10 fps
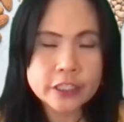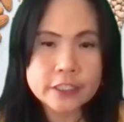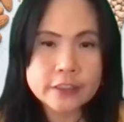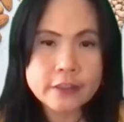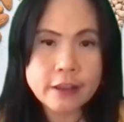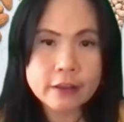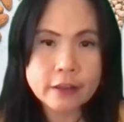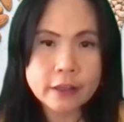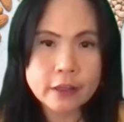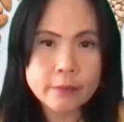and the
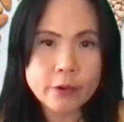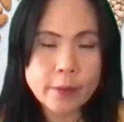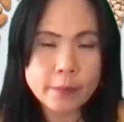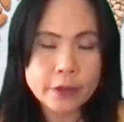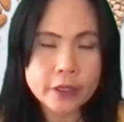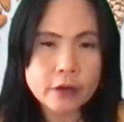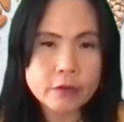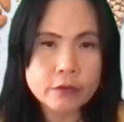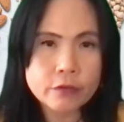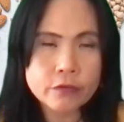staling property
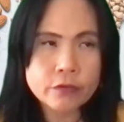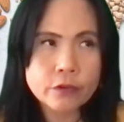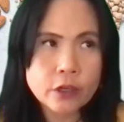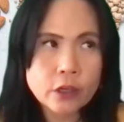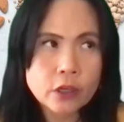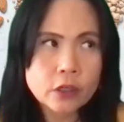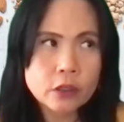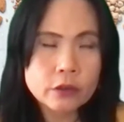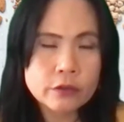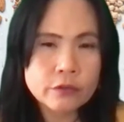of
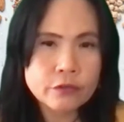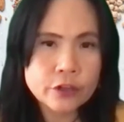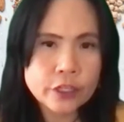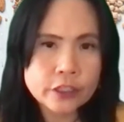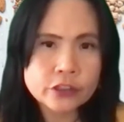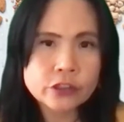gluten-free is